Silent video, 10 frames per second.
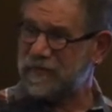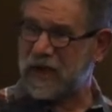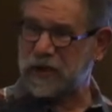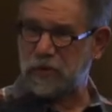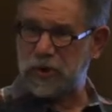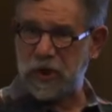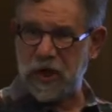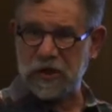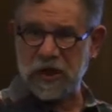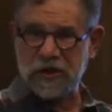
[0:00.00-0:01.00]
Because once
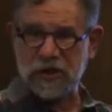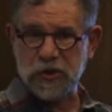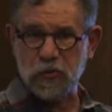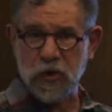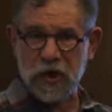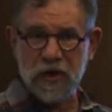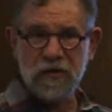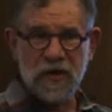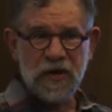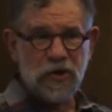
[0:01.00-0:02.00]
you get a test that's working,
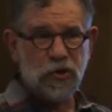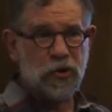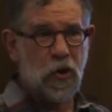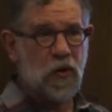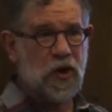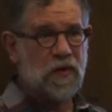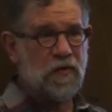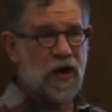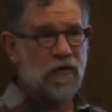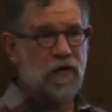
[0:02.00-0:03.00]
you don't want to
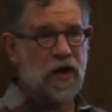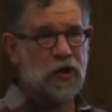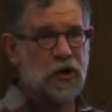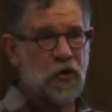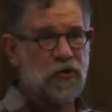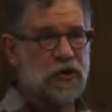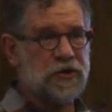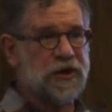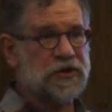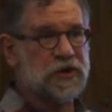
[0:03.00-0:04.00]
be modifying the code and
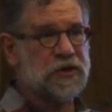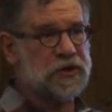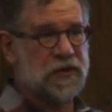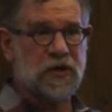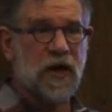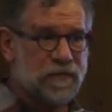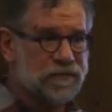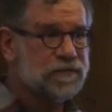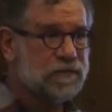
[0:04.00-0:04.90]
the test at the same time.